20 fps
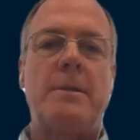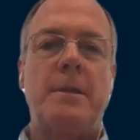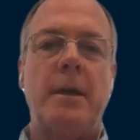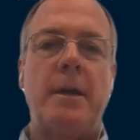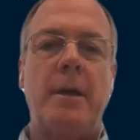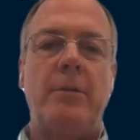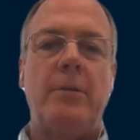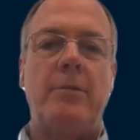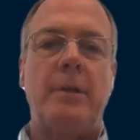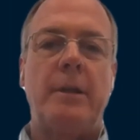
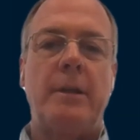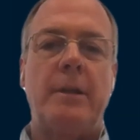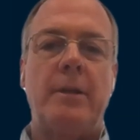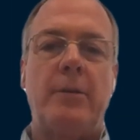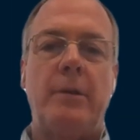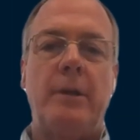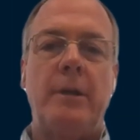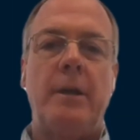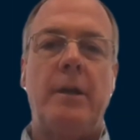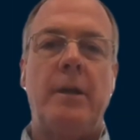these are
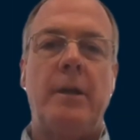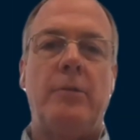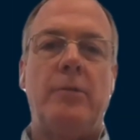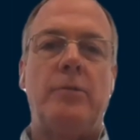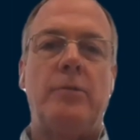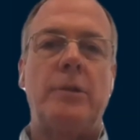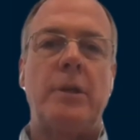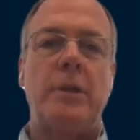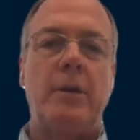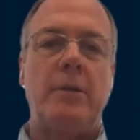
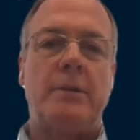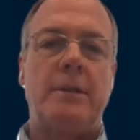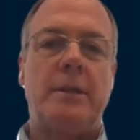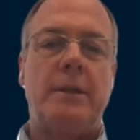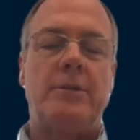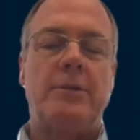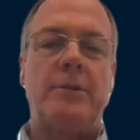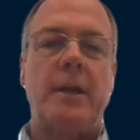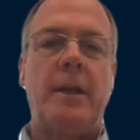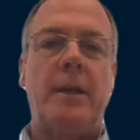commercial
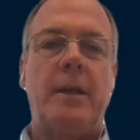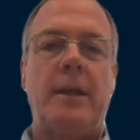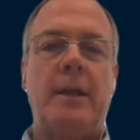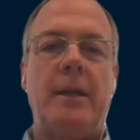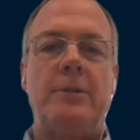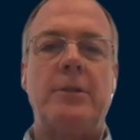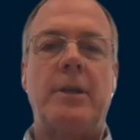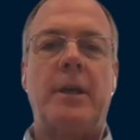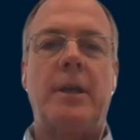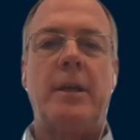
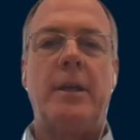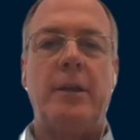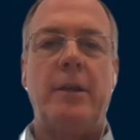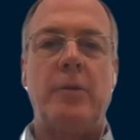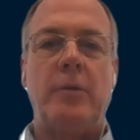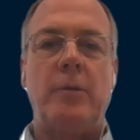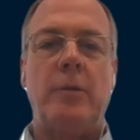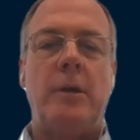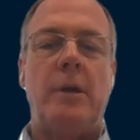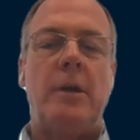negotiations,
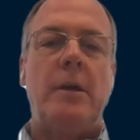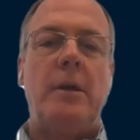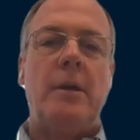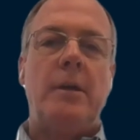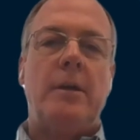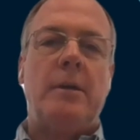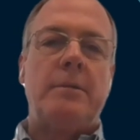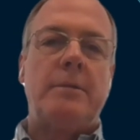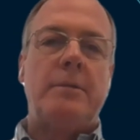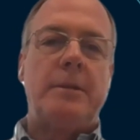so in
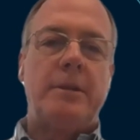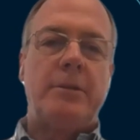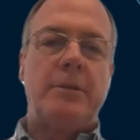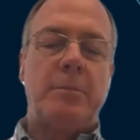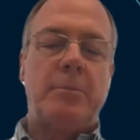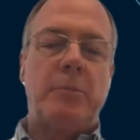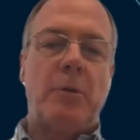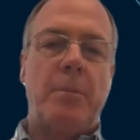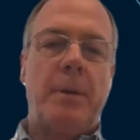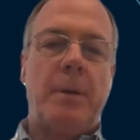years where
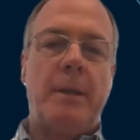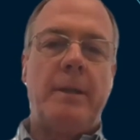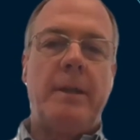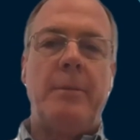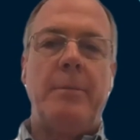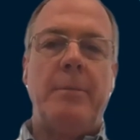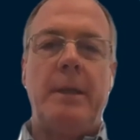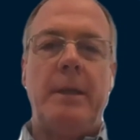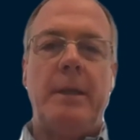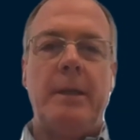the
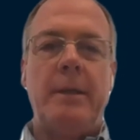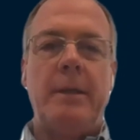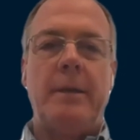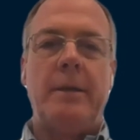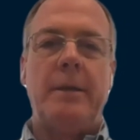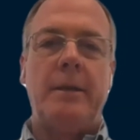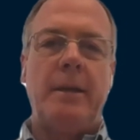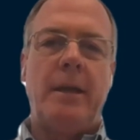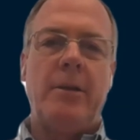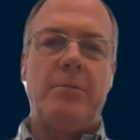
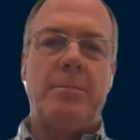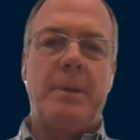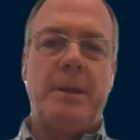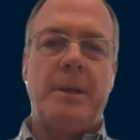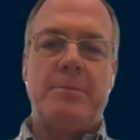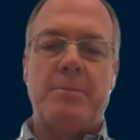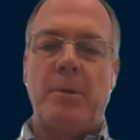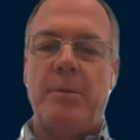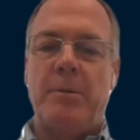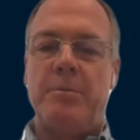
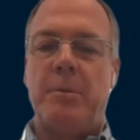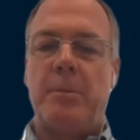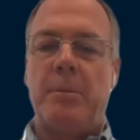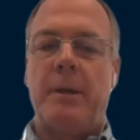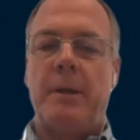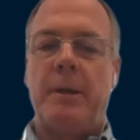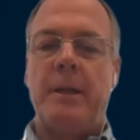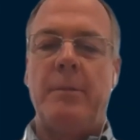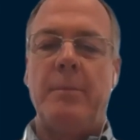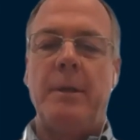loss
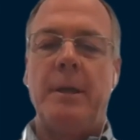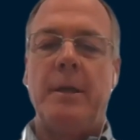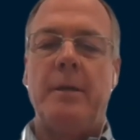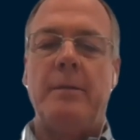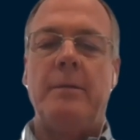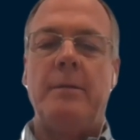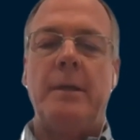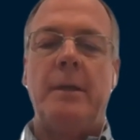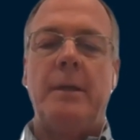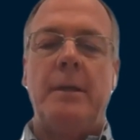ratio
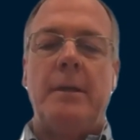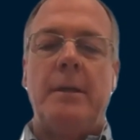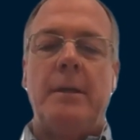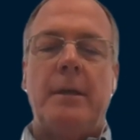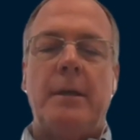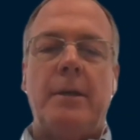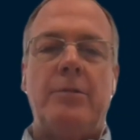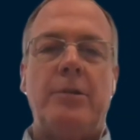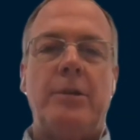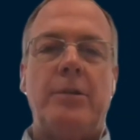dropped,
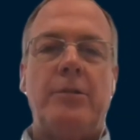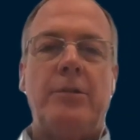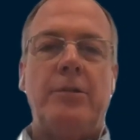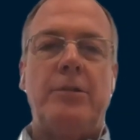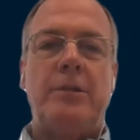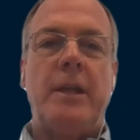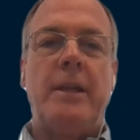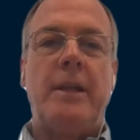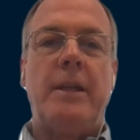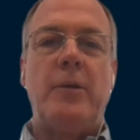
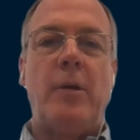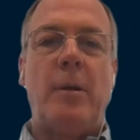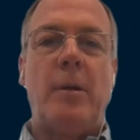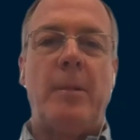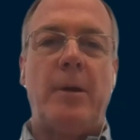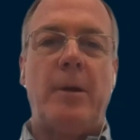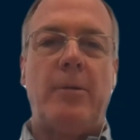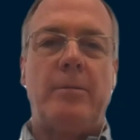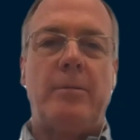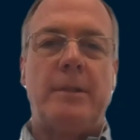
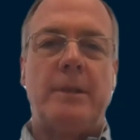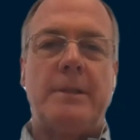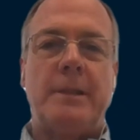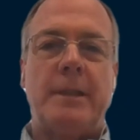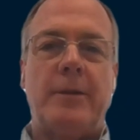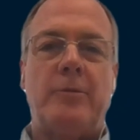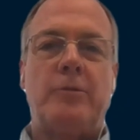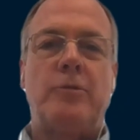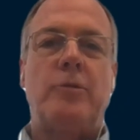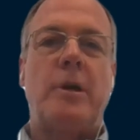given the
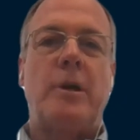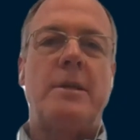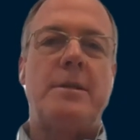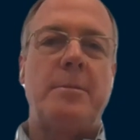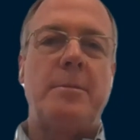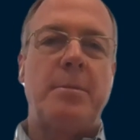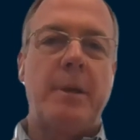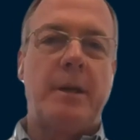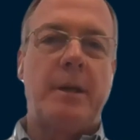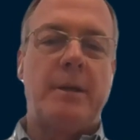
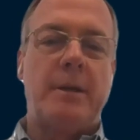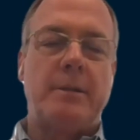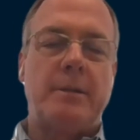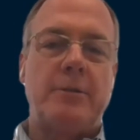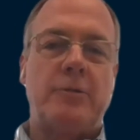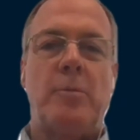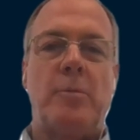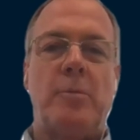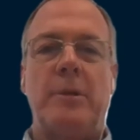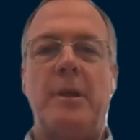pandemic or the
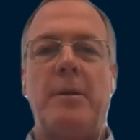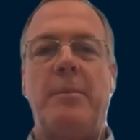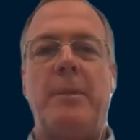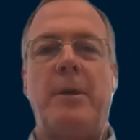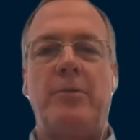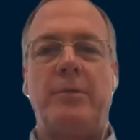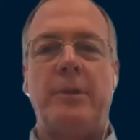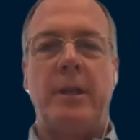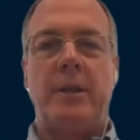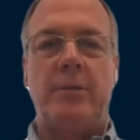other
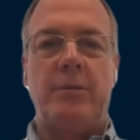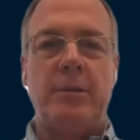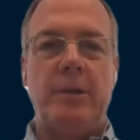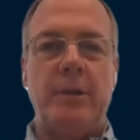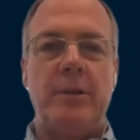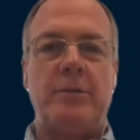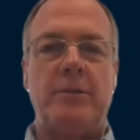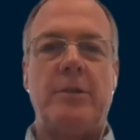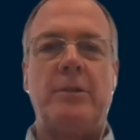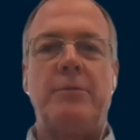reasons,
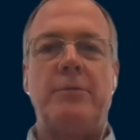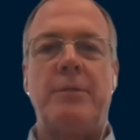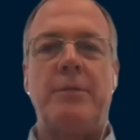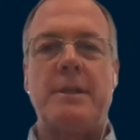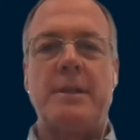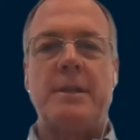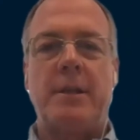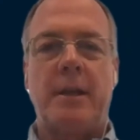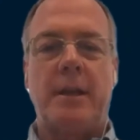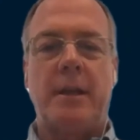
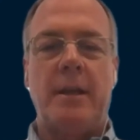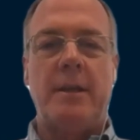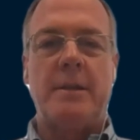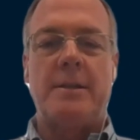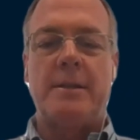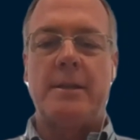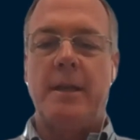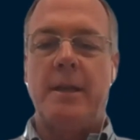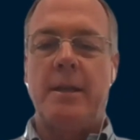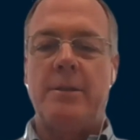
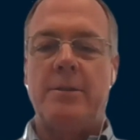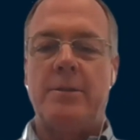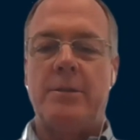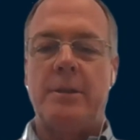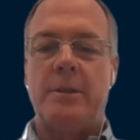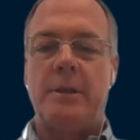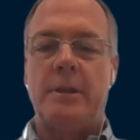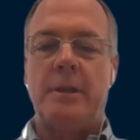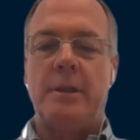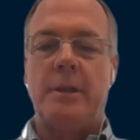we held
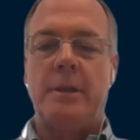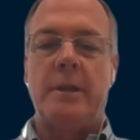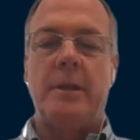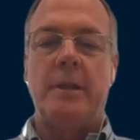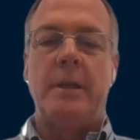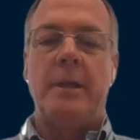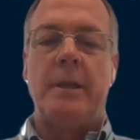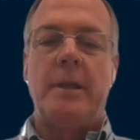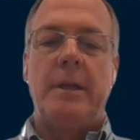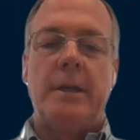out our
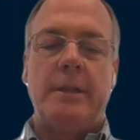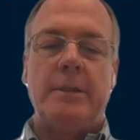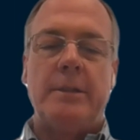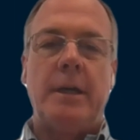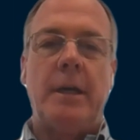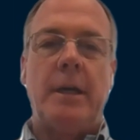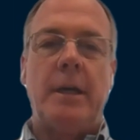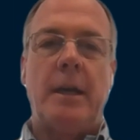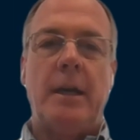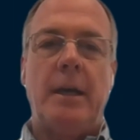hand to
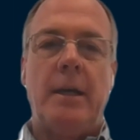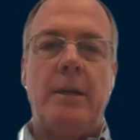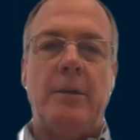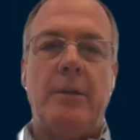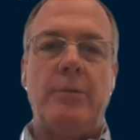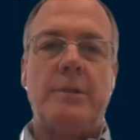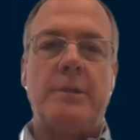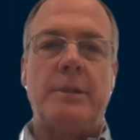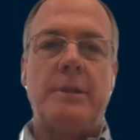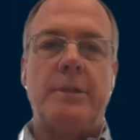
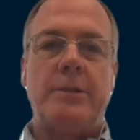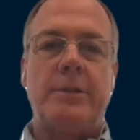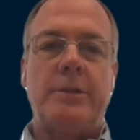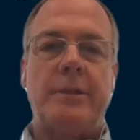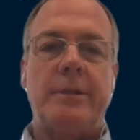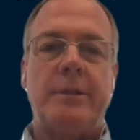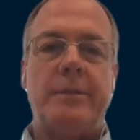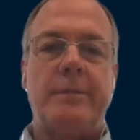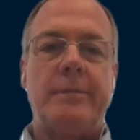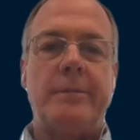dentists,
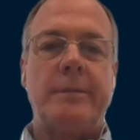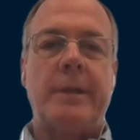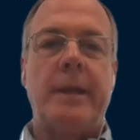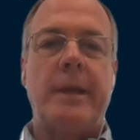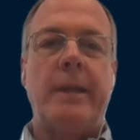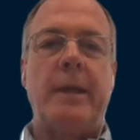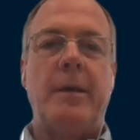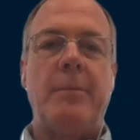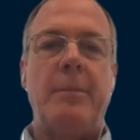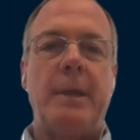to
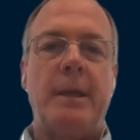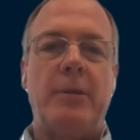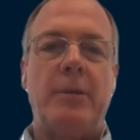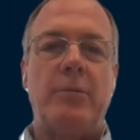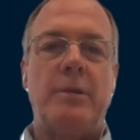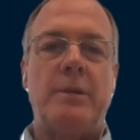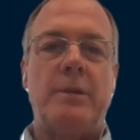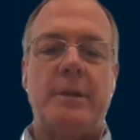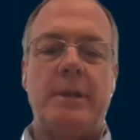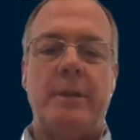
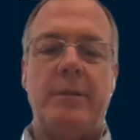companies,